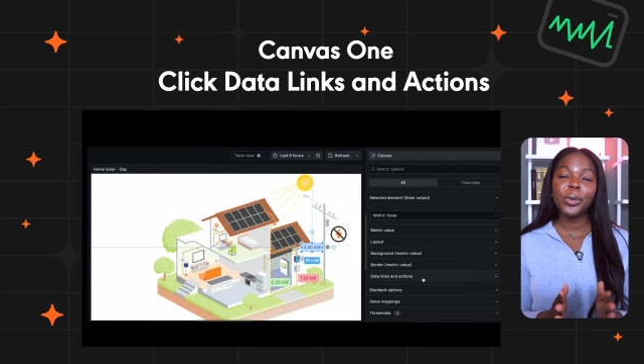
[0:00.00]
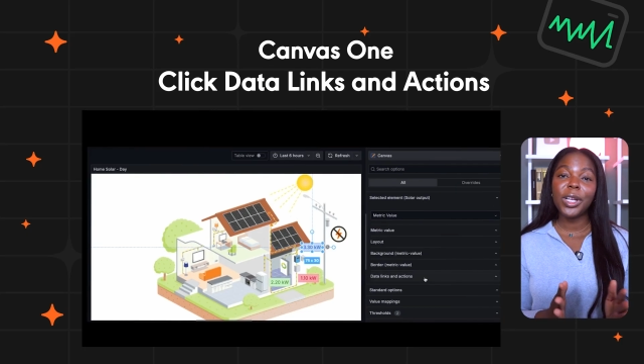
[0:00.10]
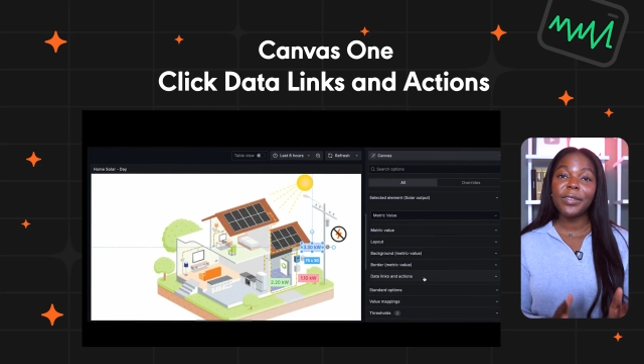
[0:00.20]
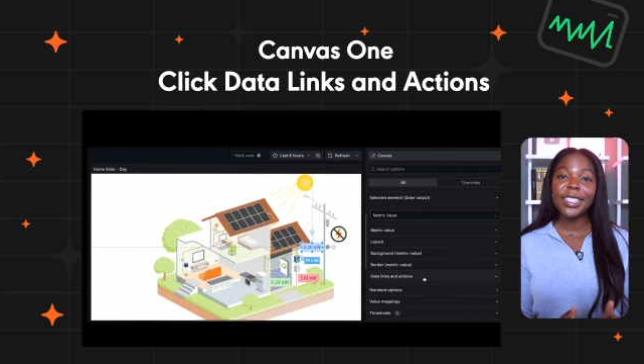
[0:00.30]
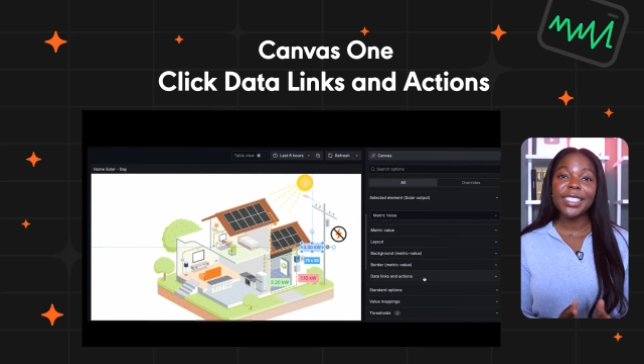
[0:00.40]

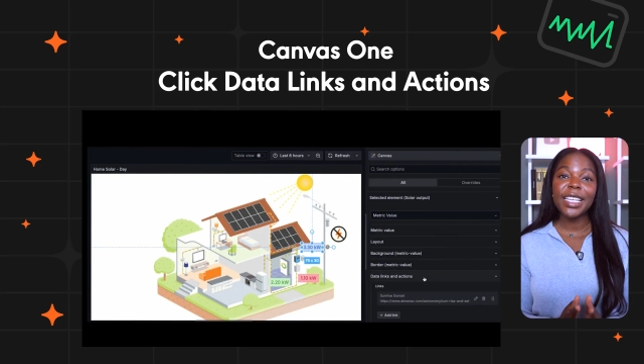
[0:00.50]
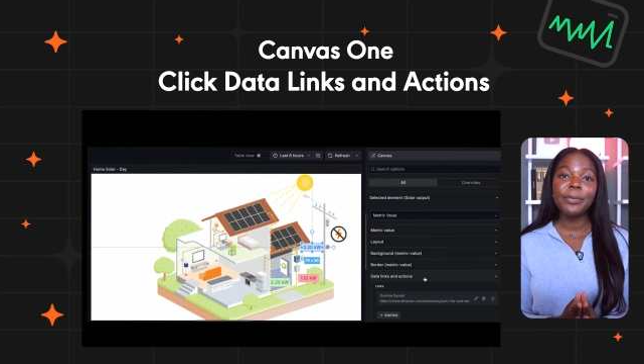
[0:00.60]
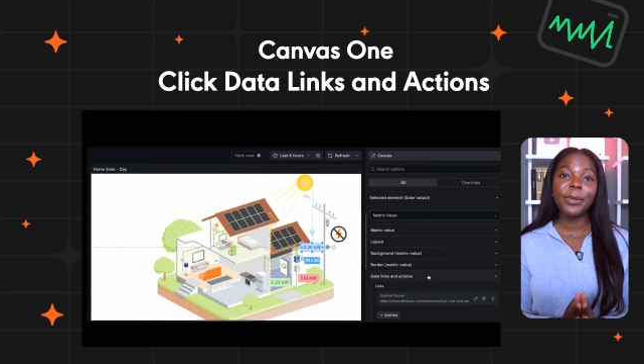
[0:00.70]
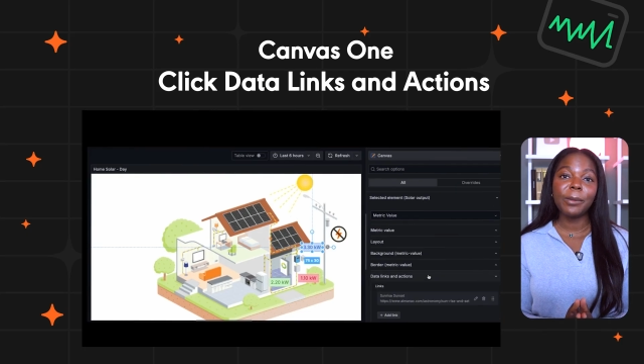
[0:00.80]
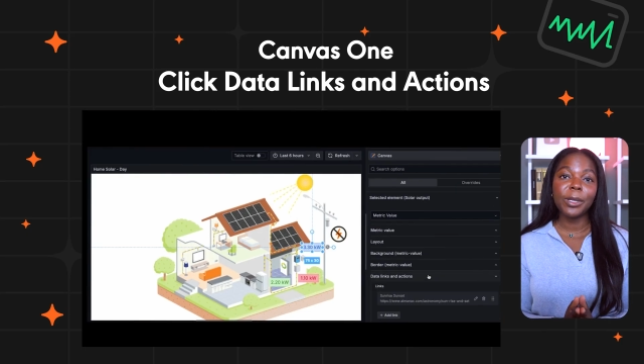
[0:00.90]
Previously
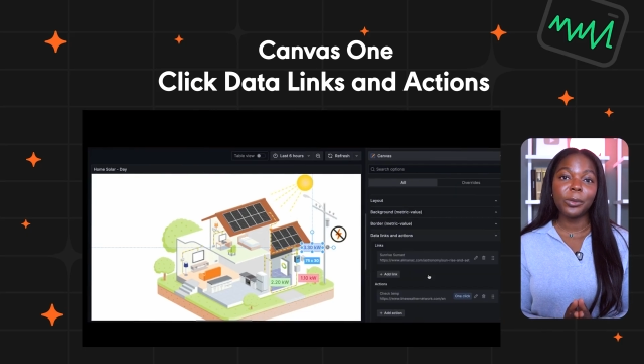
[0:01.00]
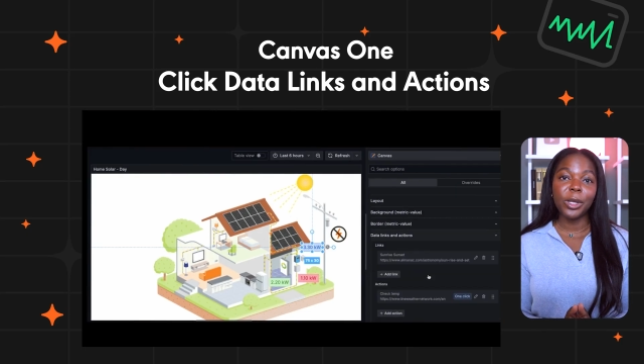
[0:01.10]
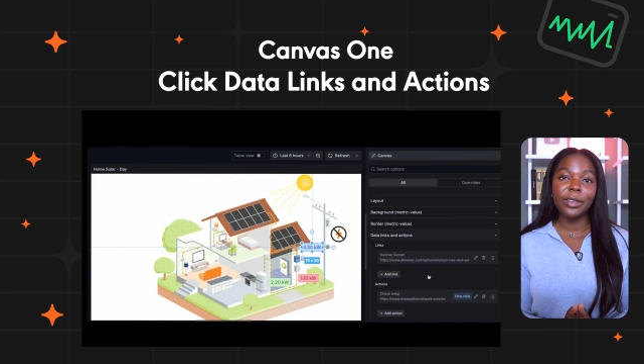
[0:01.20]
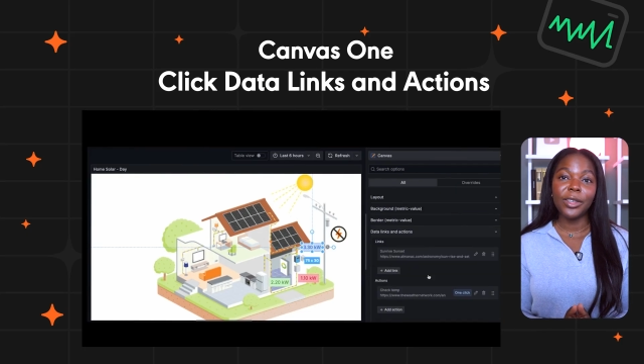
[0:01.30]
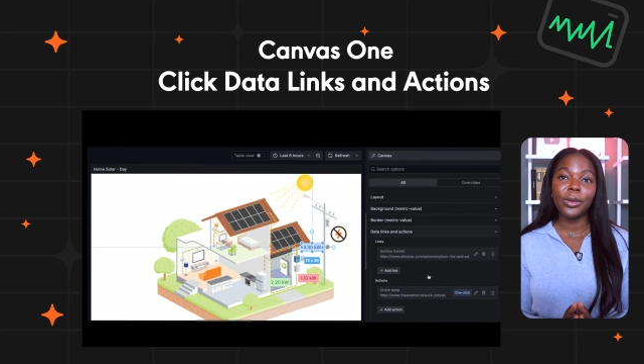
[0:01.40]
in public
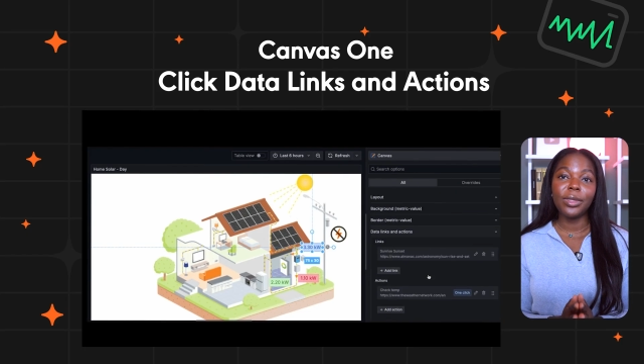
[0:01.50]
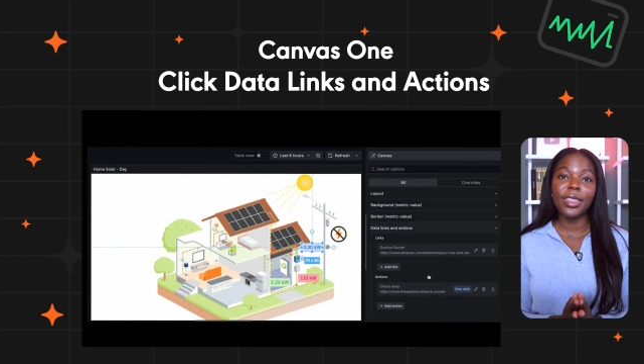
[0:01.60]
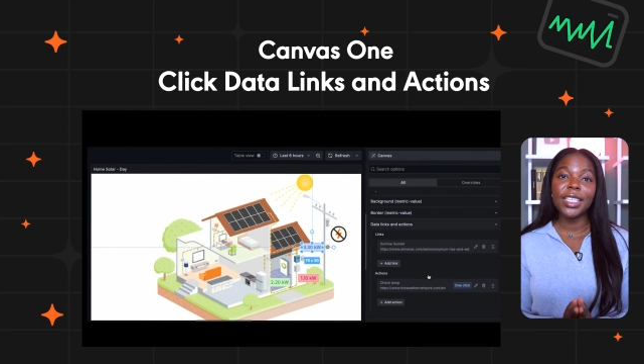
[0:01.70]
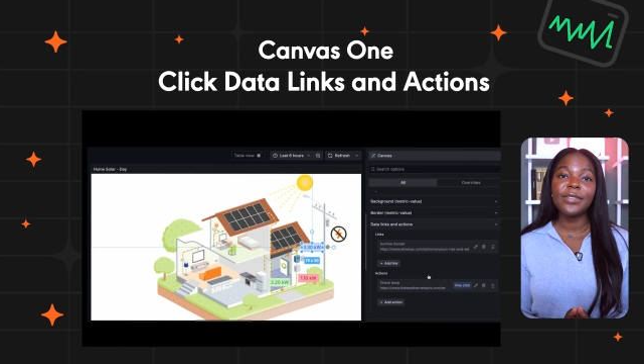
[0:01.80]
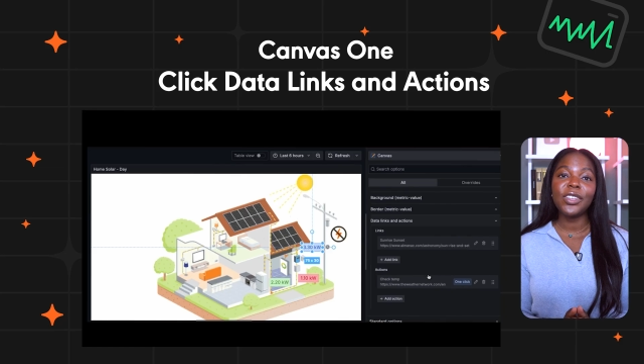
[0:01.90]
preview,
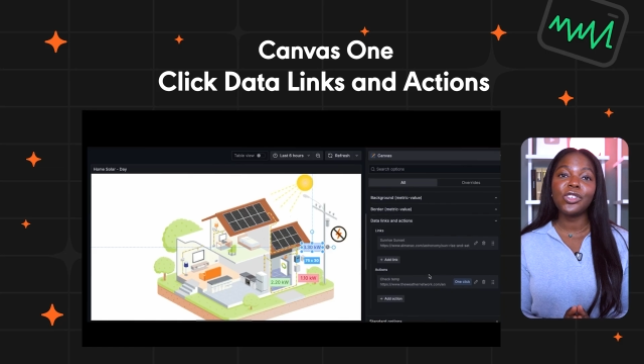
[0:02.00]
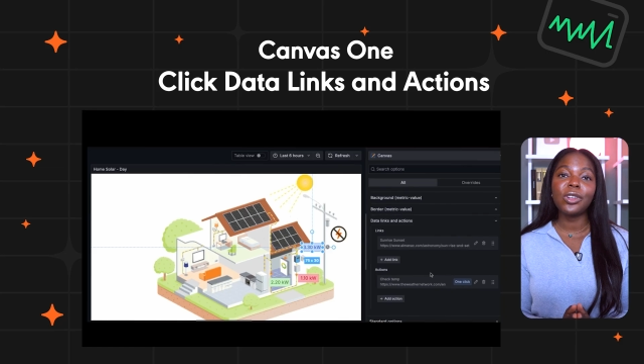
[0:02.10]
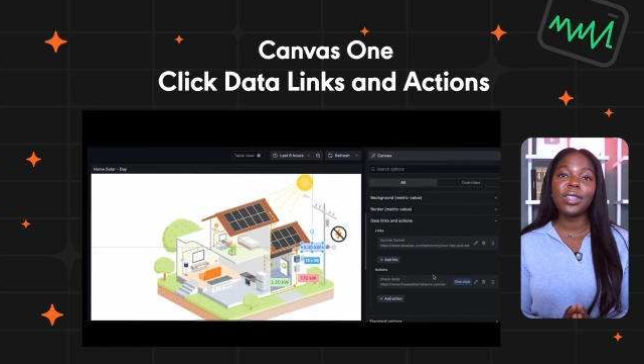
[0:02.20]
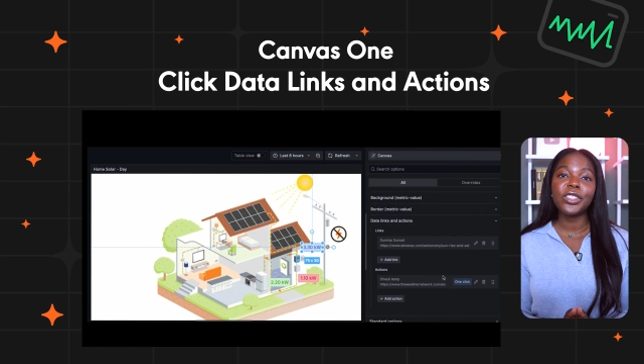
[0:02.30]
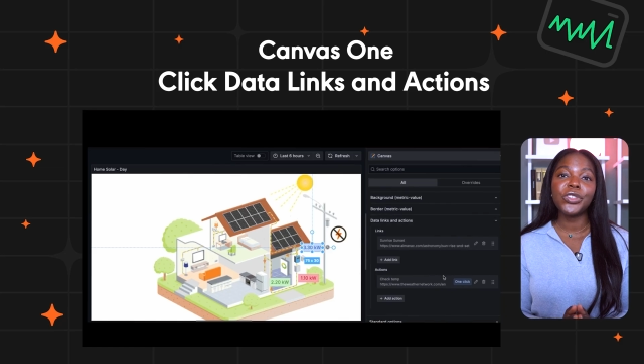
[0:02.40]
this
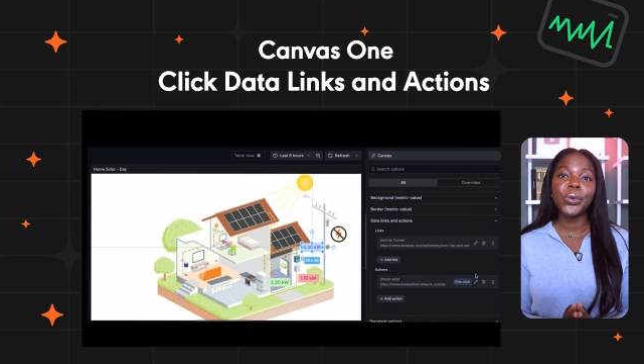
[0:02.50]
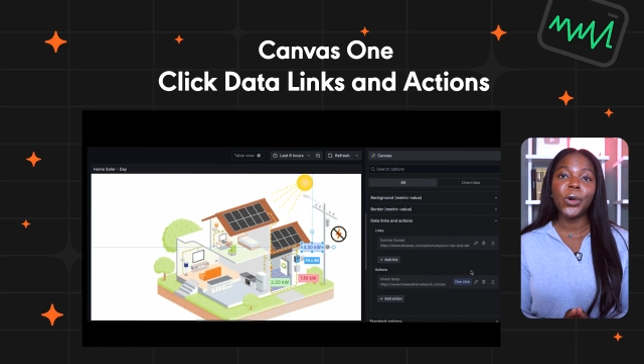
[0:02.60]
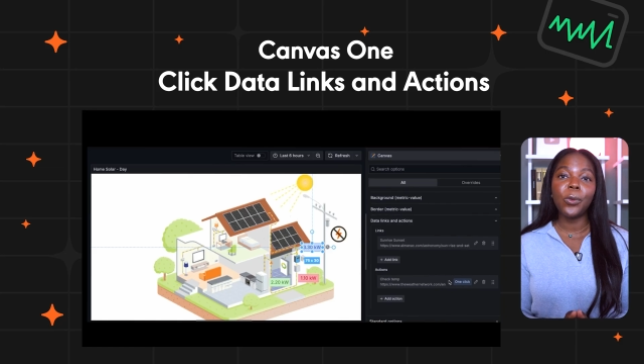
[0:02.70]
feature lets you